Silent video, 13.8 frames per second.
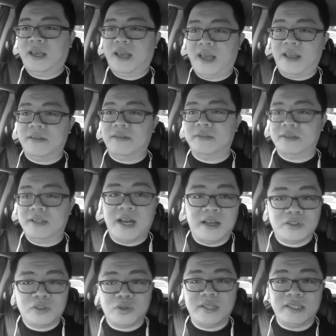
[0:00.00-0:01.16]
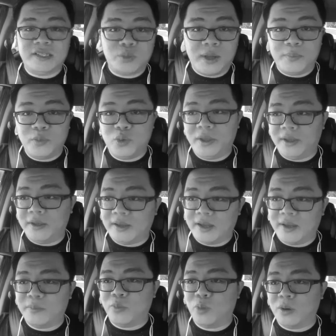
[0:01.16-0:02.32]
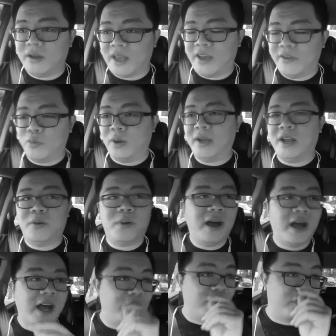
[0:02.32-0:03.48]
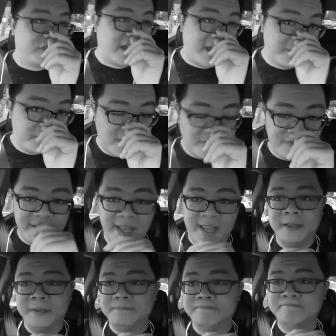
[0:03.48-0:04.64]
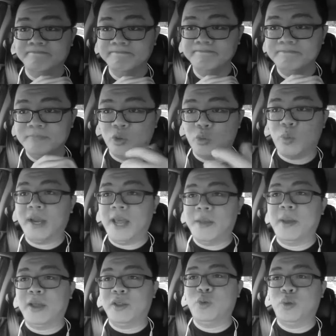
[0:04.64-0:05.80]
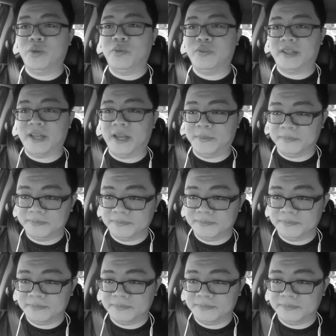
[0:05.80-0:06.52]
And yeah. So this is what I'm doing. I have 1 hour half of time every day. What am I doing with the time?